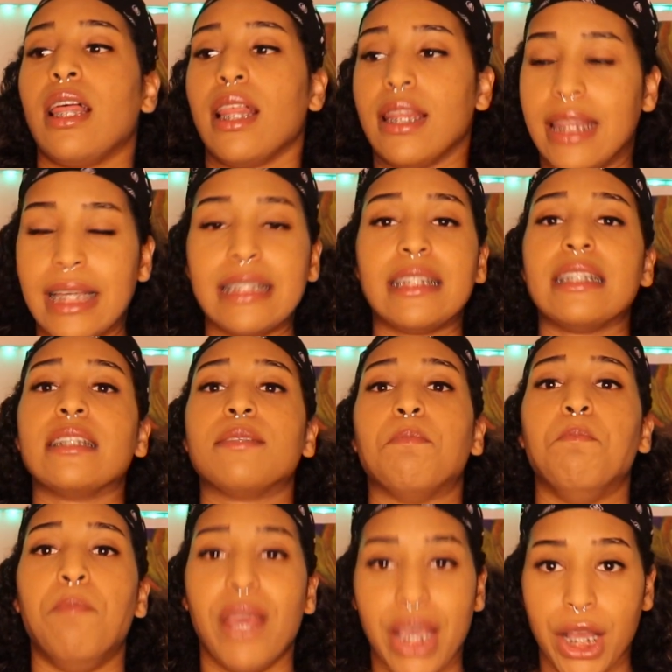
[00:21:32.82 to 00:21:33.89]
this is
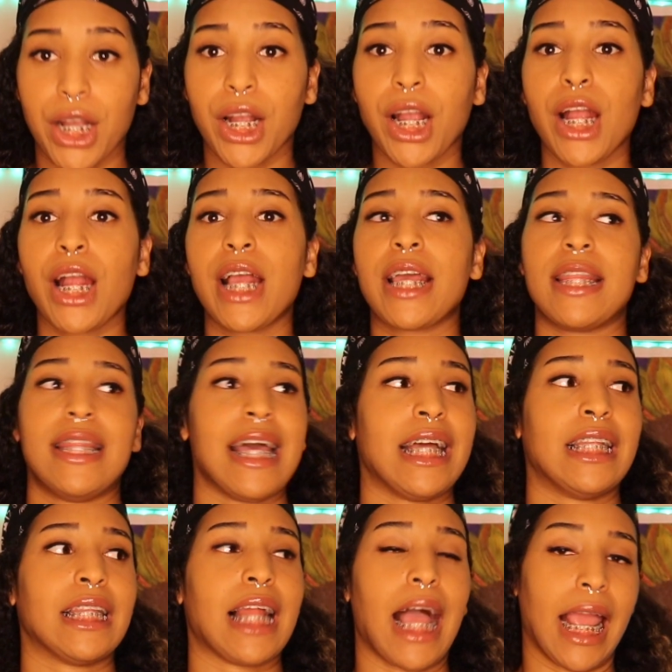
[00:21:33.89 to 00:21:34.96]
bigger
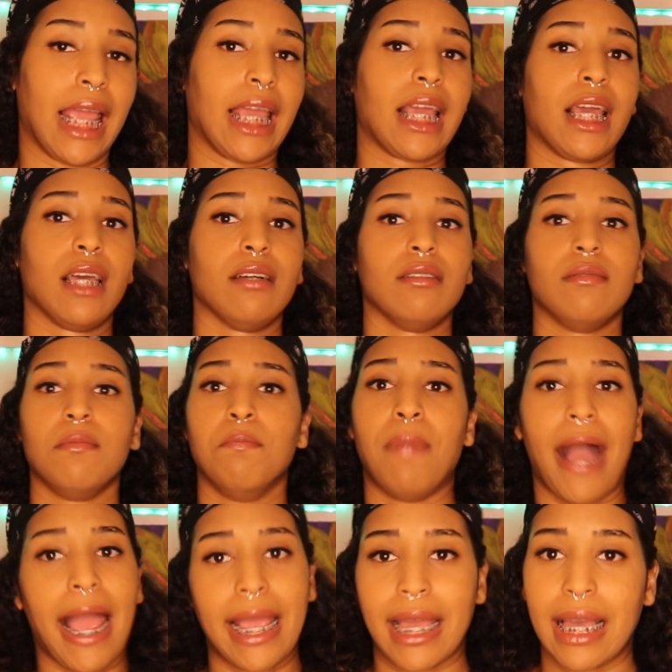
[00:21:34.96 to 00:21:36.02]
than like
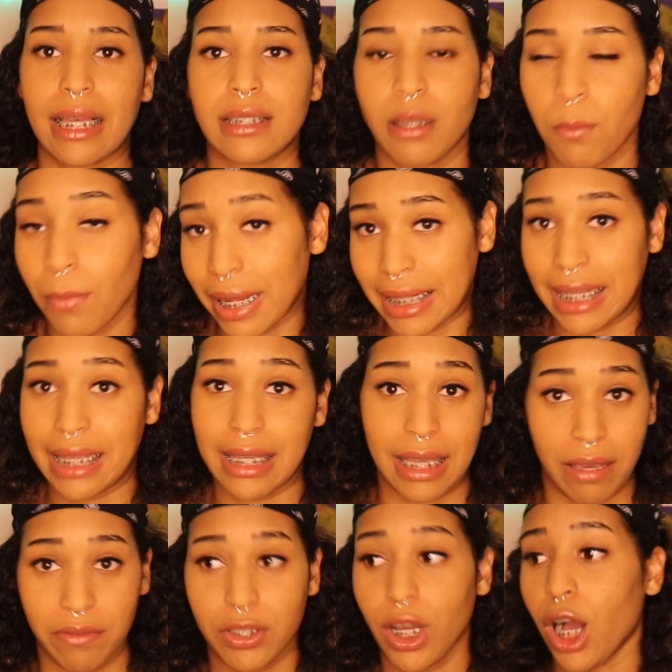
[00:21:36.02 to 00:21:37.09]
buying somebody a
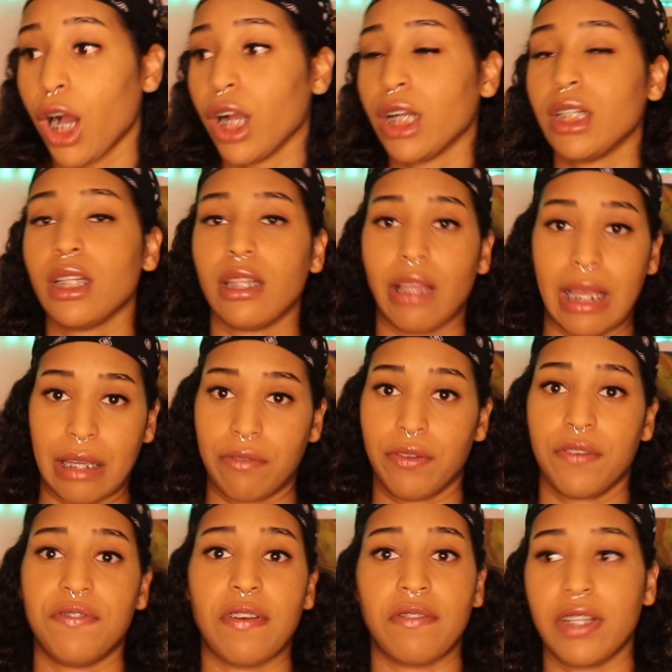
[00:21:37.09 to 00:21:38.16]
gift card like
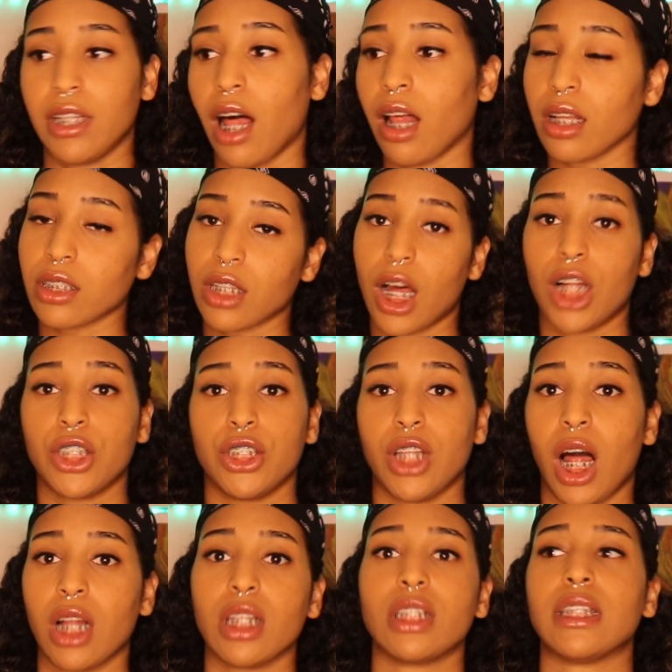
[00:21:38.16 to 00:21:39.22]
for $50,
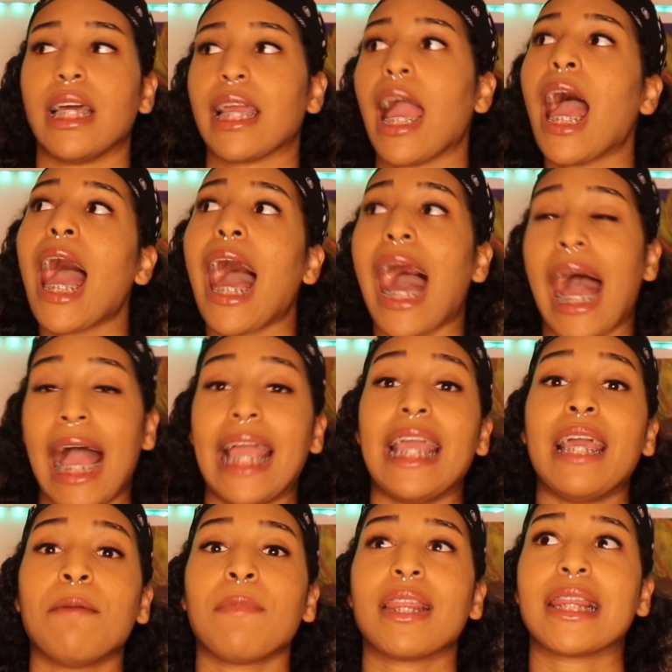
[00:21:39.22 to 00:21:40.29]
$100. Like, I
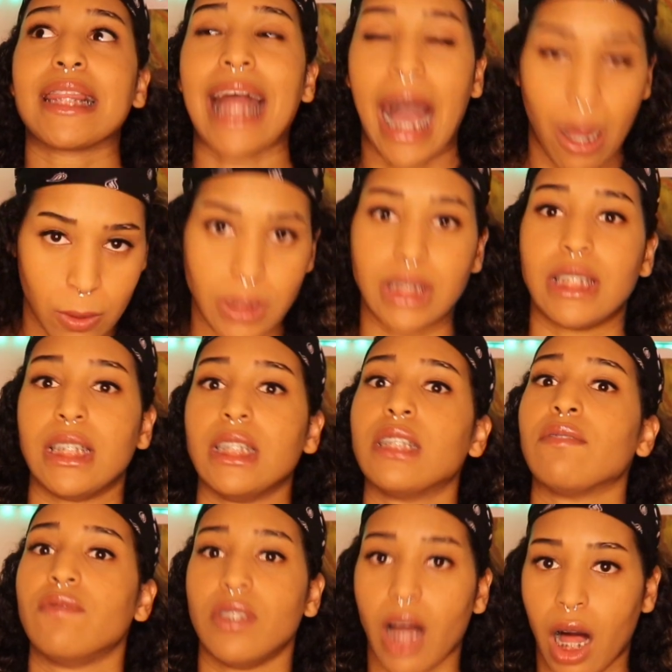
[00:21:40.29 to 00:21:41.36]
am thousands
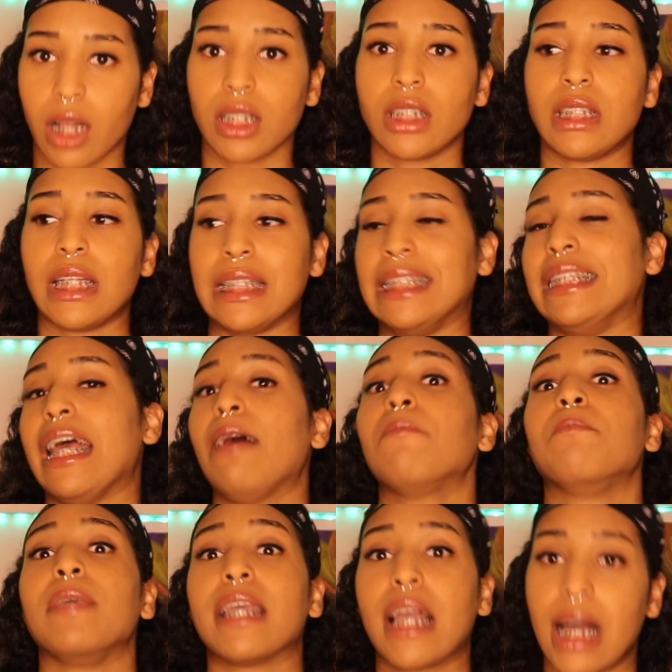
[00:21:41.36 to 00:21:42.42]
of dollars in
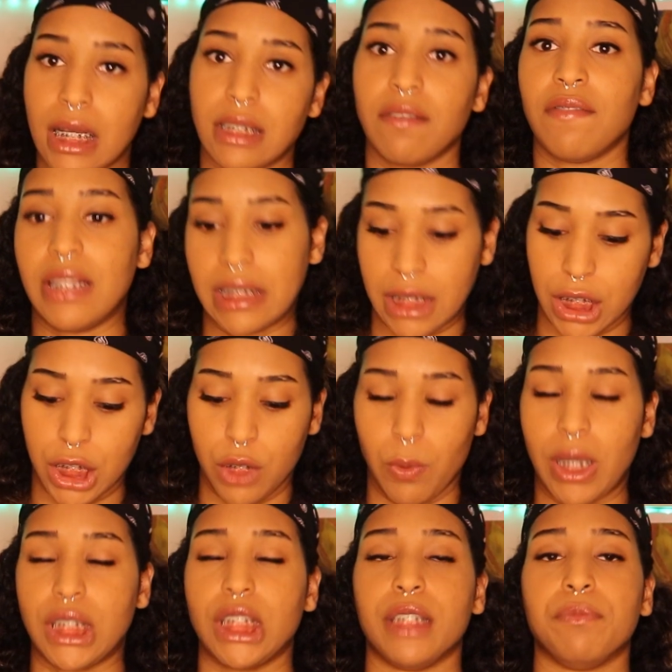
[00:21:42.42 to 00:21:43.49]
debt because of this
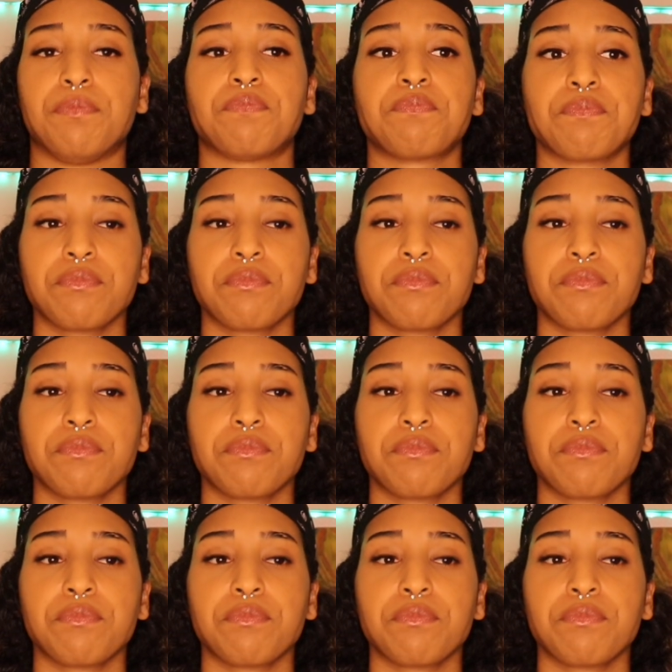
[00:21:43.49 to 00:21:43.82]
situation.